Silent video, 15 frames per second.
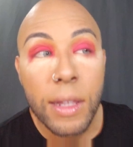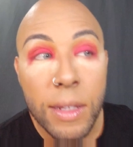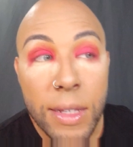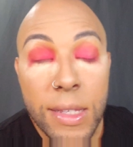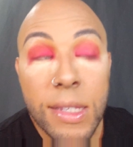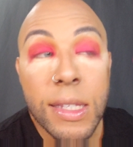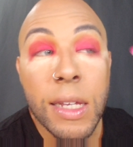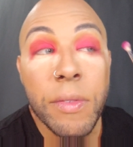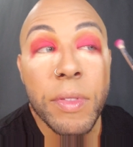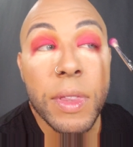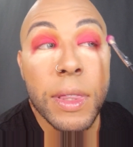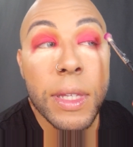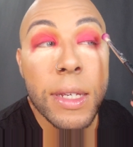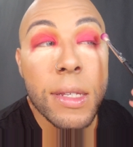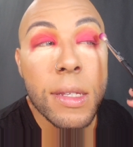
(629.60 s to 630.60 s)
and let's see if
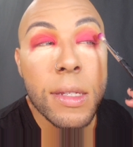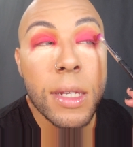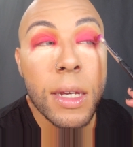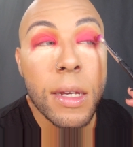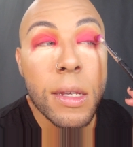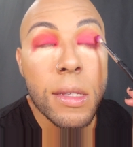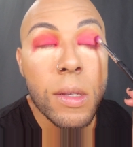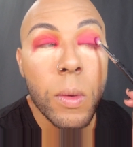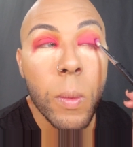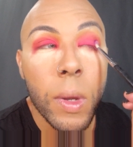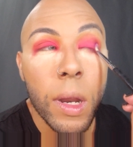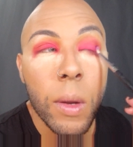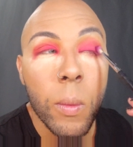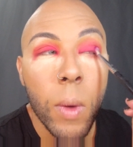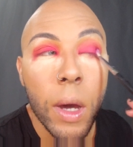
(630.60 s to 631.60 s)
this does what
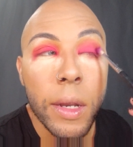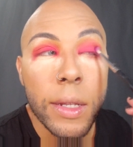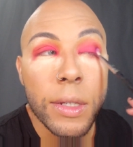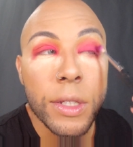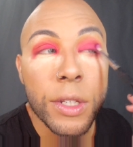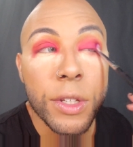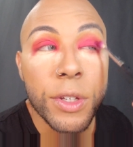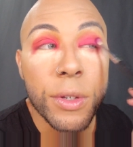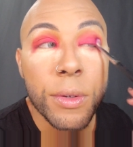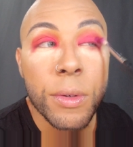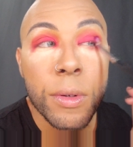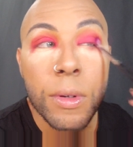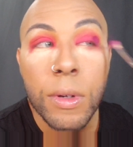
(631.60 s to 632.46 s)
I want it to do.